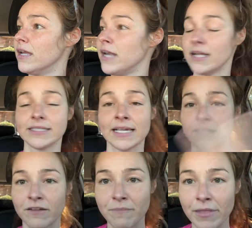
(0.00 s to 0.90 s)
not saying
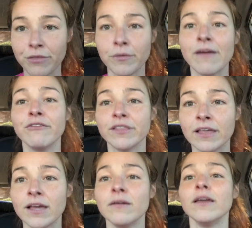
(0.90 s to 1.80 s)
that I've been through
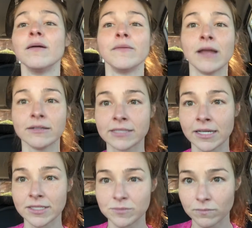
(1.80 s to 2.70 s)
everything, and I'm not
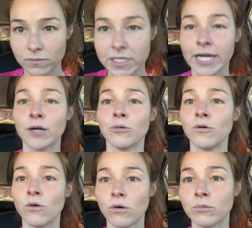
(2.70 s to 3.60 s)
saying it's
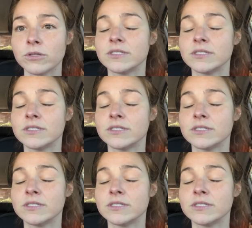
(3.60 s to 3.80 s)
terrible, horrible